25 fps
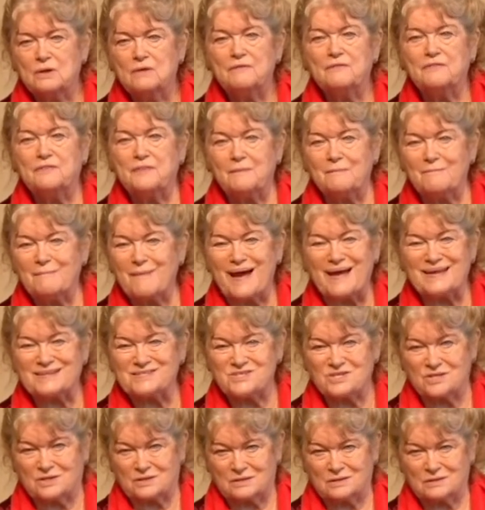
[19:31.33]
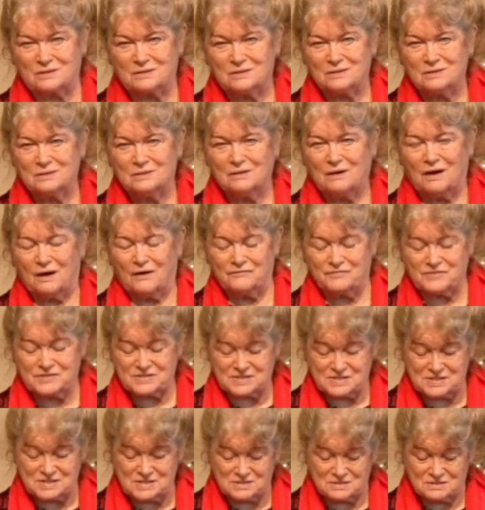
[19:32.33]
the magic of the
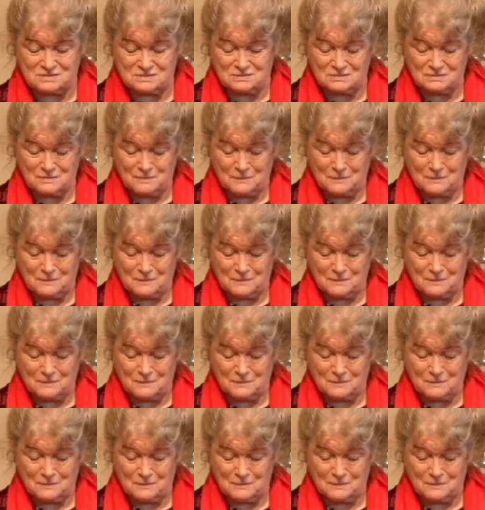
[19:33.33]
season.